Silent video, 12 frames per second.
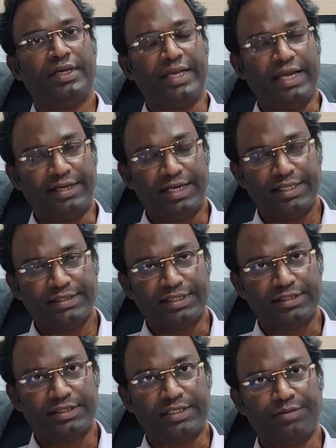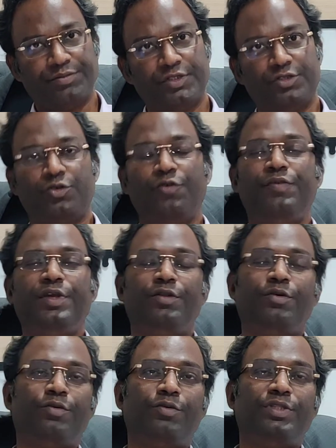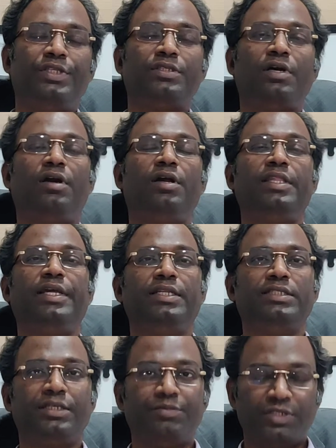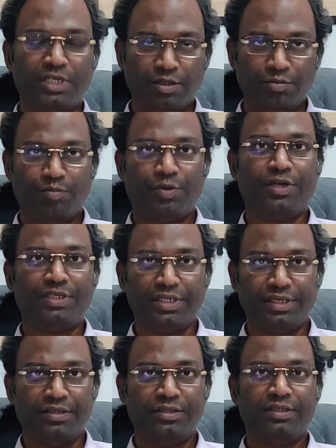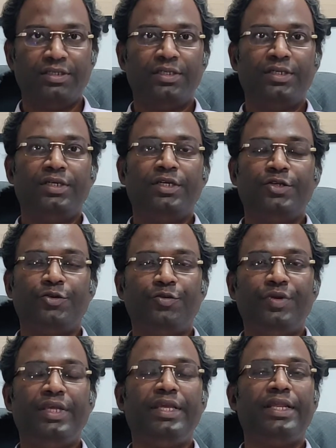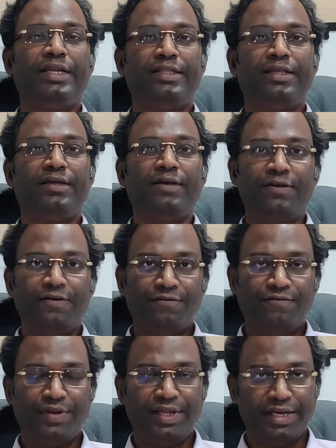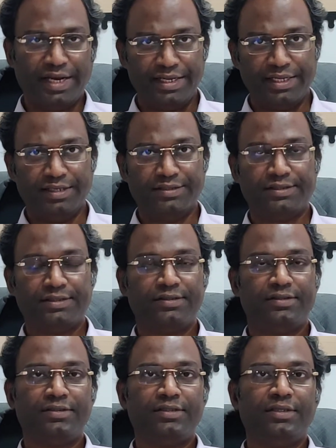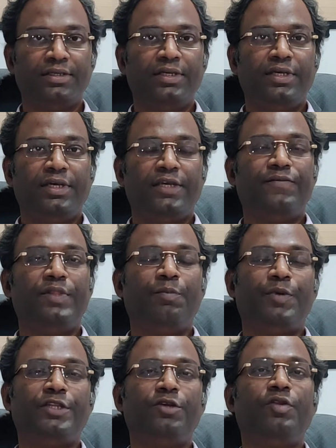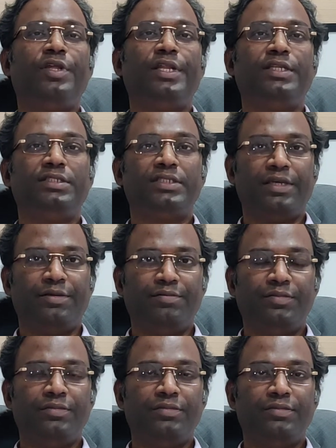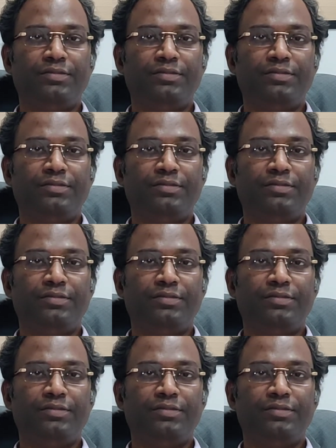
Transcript: catalase enzymes. So we know all the enzymes are important to degrade the free radicals. If the particular enzyme